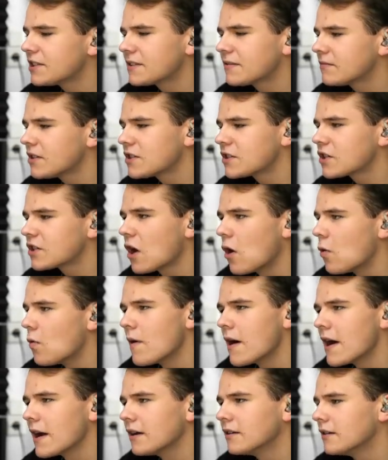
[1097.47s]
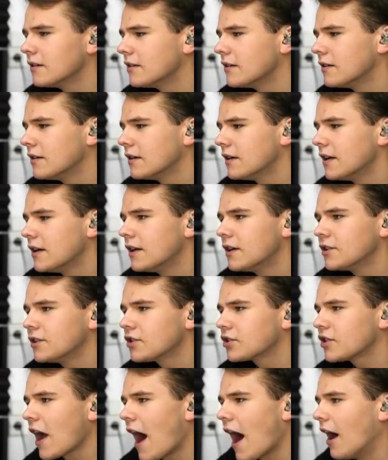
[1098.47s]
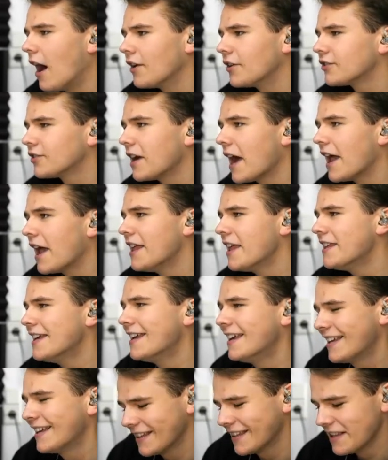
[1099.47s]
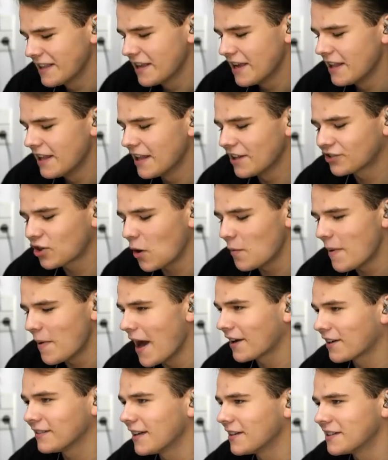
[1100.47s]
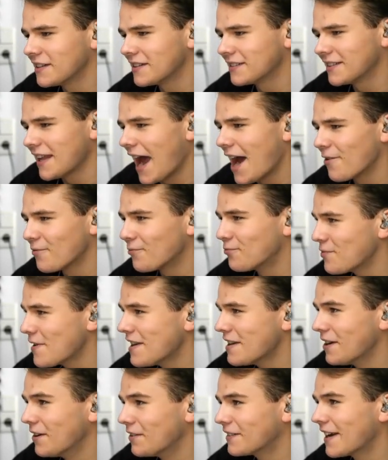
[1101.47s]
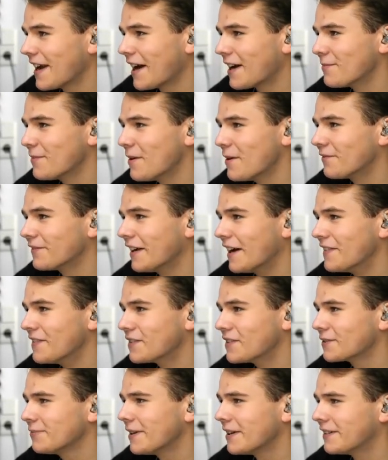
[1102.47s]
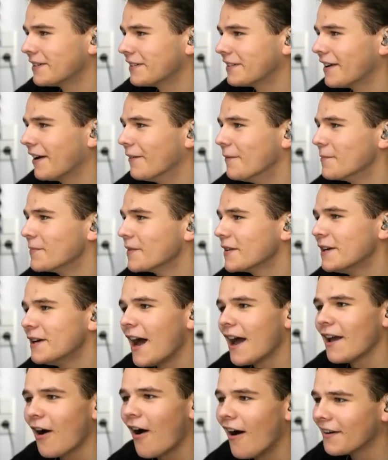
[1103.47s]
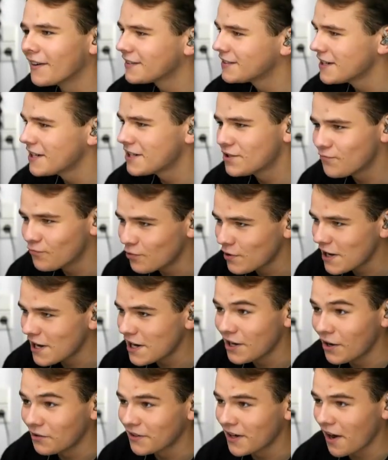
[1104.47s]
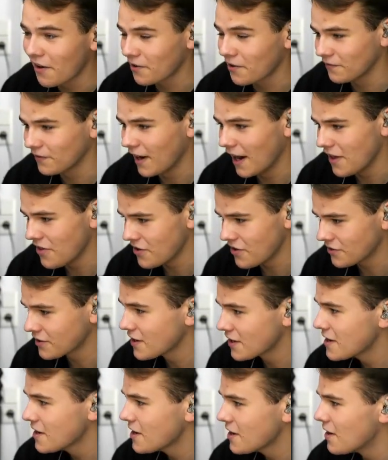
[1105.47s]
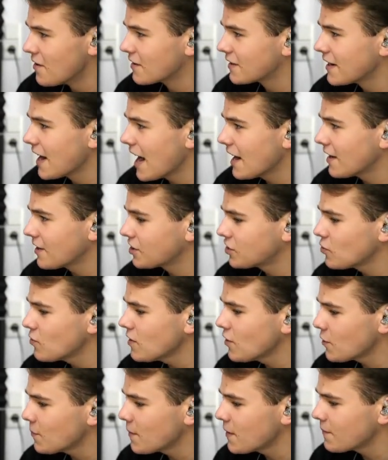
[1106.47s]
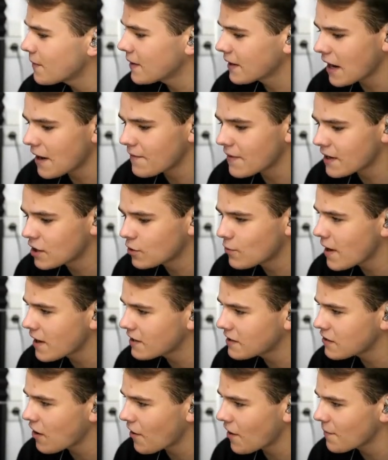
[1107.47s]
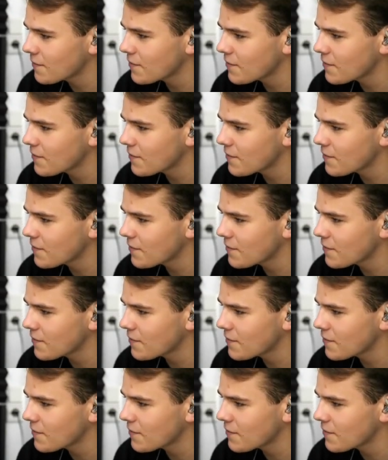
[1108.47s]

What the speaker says: Just go away. Honestly, let's go back to London City. I really don't care about flying this plane here now. I honestly really don't care to fly this. Okay, let's do a little bit of a quick